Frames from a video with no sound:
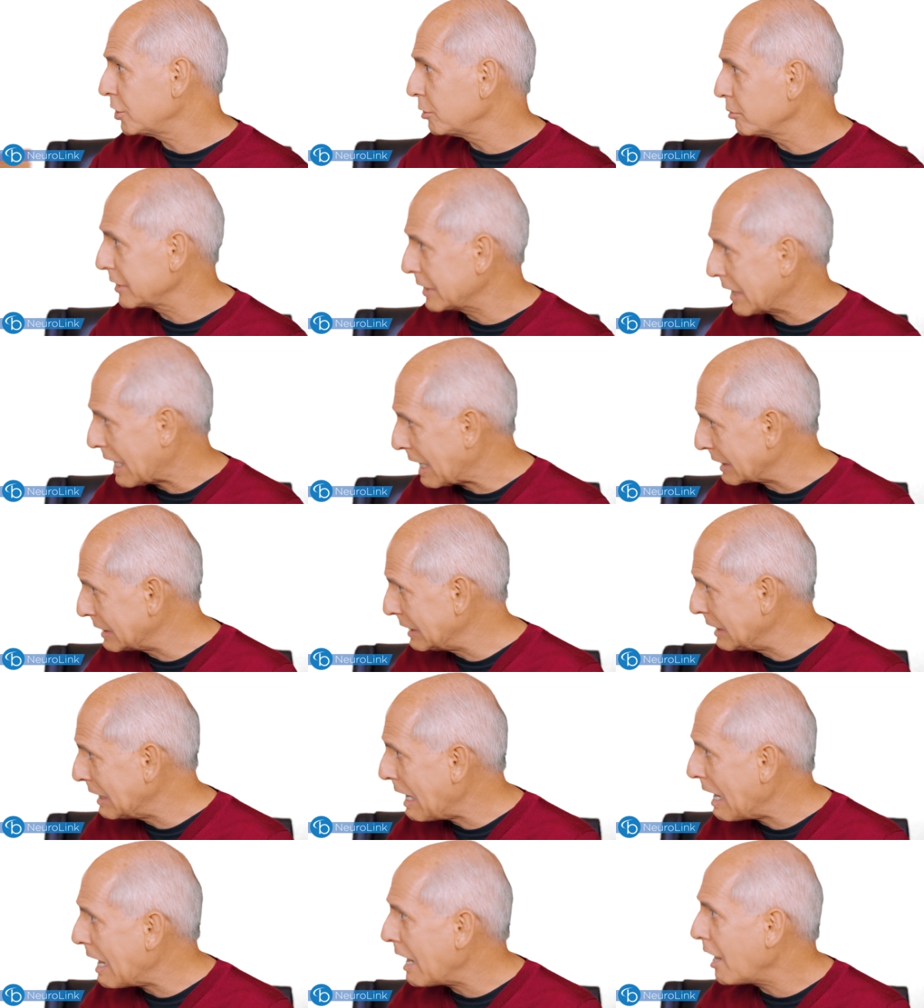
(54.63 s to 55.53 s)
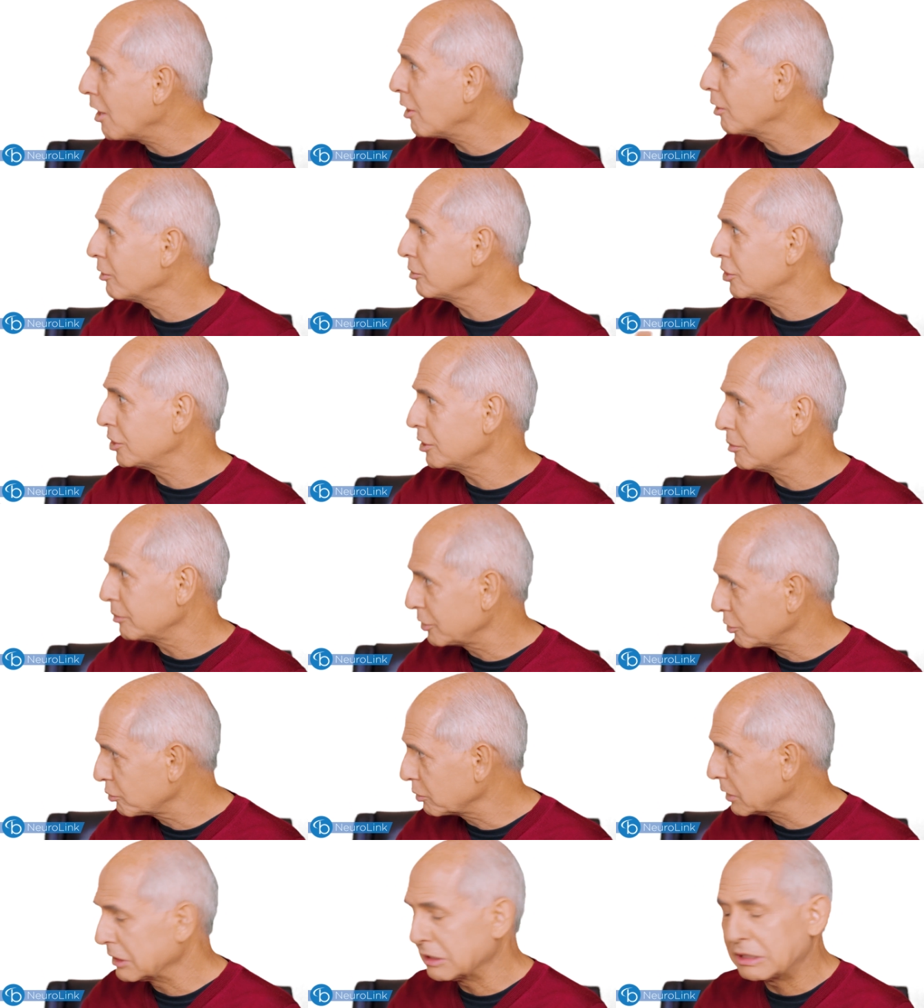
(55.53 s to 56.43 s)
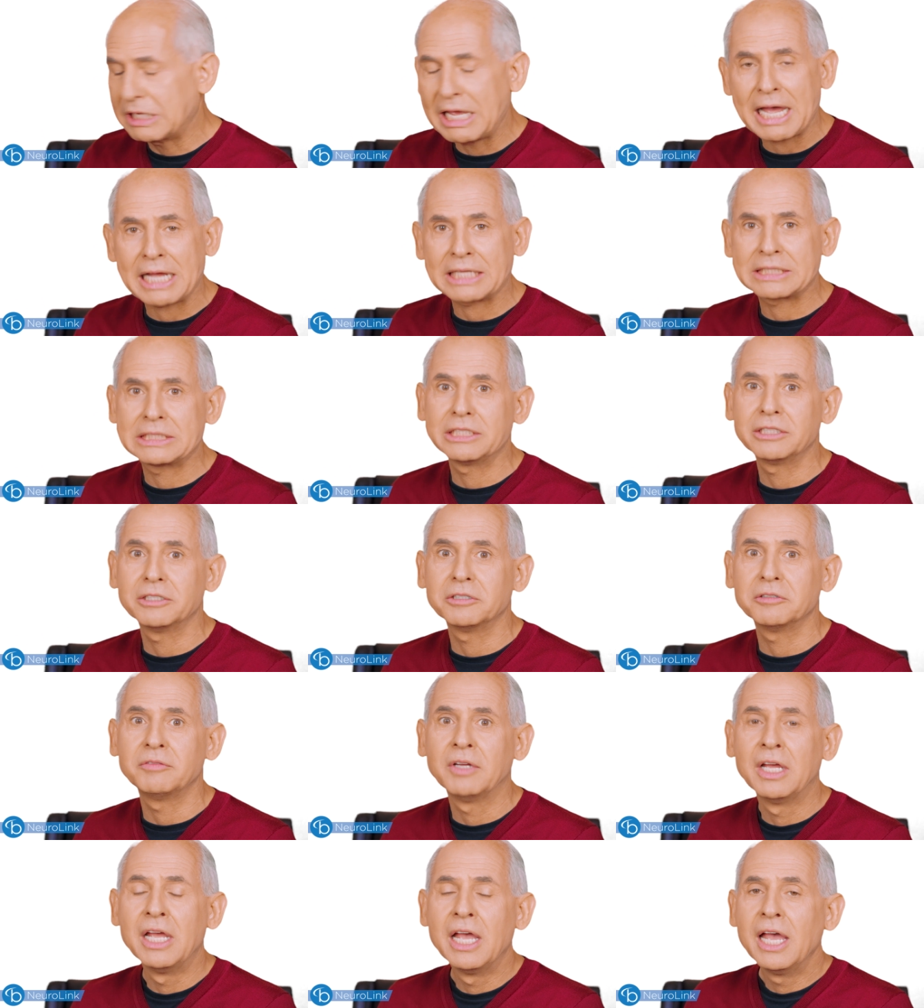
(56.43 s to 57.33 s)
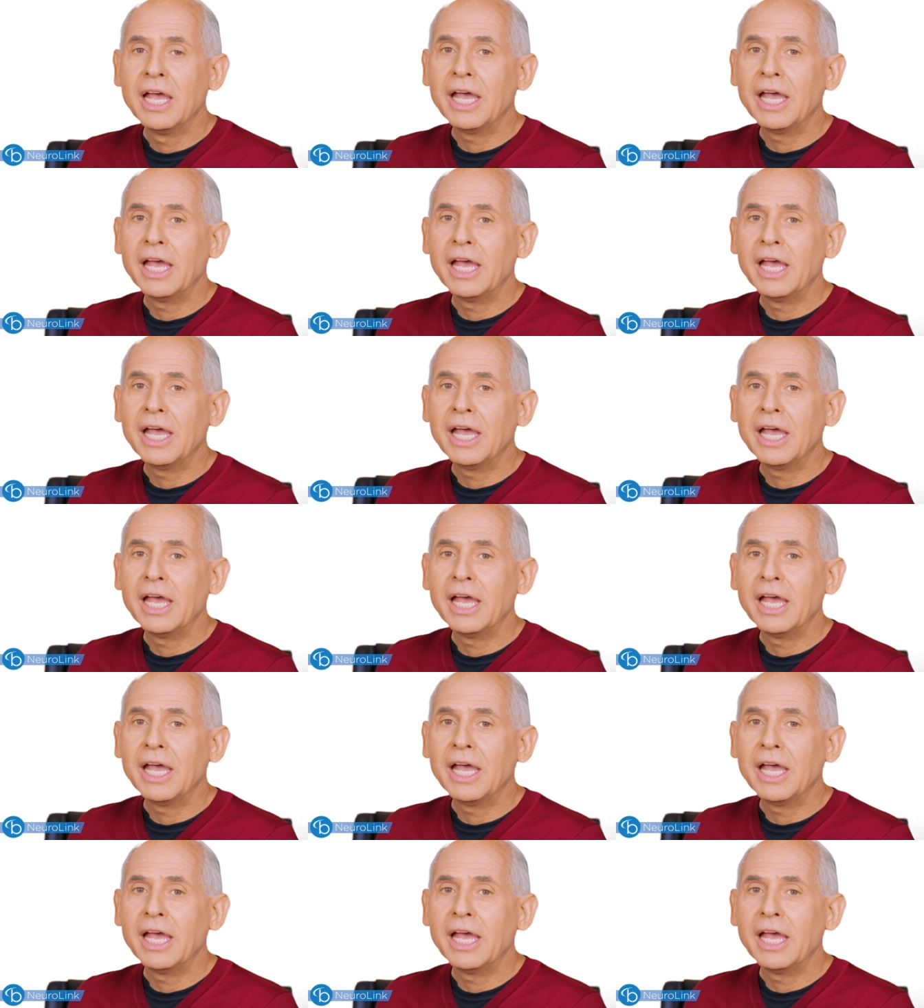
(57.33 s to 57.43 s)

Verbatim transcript: She was acting out. She was really active.